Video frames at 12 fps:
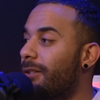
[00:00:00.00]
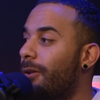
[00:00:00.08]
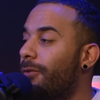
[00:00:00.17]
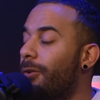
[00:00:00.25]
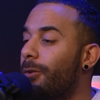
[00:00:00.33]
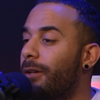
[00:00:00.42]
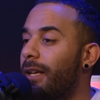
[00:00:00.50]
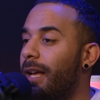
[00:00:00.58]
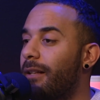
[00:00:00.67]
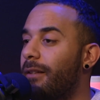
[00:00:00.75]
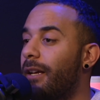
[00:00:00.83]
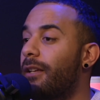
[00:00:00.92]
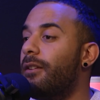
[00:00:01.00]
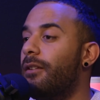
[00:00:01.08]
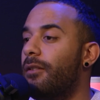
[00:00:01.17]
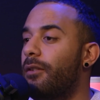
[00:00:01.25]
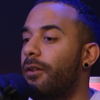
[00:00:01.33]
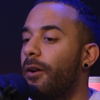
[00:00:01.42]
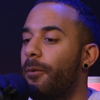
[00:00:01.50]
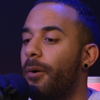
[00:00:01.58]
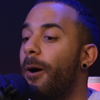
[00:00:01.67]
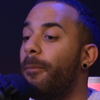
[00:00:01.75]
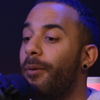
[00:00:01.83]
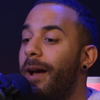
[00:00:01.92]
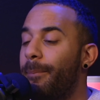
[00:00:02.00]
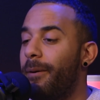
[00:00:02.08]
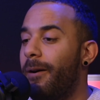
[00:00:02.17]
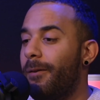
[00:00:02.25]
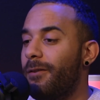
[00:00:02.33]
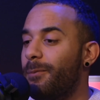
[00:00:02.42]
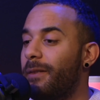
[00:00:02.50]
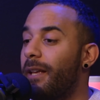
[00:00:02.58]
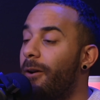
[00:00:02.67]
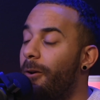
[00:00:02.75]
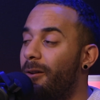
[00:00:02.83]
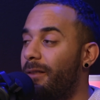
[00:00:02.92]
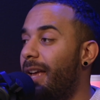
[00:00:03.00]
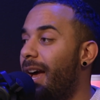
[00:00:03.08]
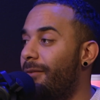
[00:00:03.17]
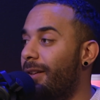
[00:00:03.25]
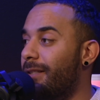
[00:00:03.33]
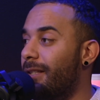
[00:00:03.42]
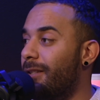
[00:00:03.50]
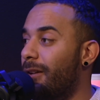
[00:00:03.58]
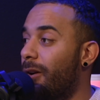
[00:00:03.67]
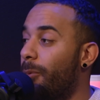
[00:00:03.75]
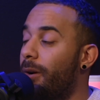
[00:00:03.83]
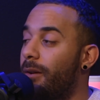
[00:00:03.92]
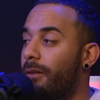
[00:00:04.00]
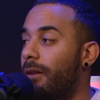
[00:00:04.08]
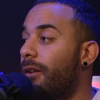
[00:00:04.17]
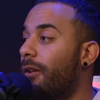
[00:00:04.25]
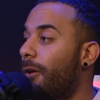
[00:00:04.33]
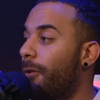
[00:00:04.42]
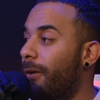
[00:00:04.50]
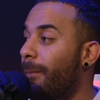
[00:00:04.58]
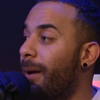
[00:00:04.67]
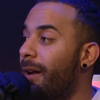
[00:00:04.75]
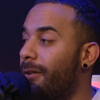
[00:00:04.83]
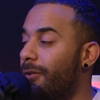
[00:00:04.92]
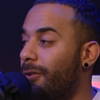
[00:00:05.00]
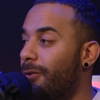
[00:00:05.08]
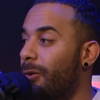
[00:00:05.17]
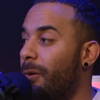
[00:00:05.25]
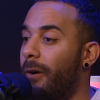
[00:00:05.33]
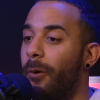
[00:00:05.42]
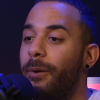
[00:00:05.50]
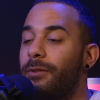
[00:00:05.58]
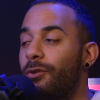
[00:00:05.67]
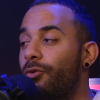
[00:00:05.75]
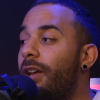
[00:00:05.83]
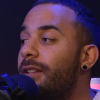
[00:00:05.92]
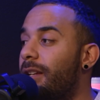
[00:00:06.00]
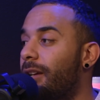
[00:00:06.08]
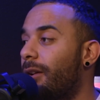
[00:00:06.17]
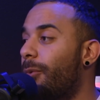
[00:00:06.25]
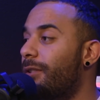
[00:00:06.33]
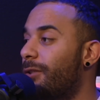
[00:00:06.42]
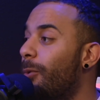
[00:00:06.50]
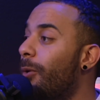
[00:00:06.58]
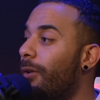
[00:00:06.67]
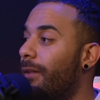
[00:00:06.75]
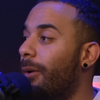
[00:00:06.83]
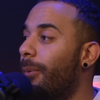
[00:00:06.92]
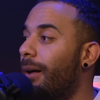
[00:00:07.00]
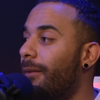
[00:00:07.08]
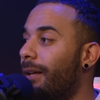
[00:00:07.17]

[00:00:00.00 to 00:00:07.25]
So if you're looking at like, you know, our brand partners, what they currently have existing or what, you know, their competitors are doing or what's trending and what's doing really well.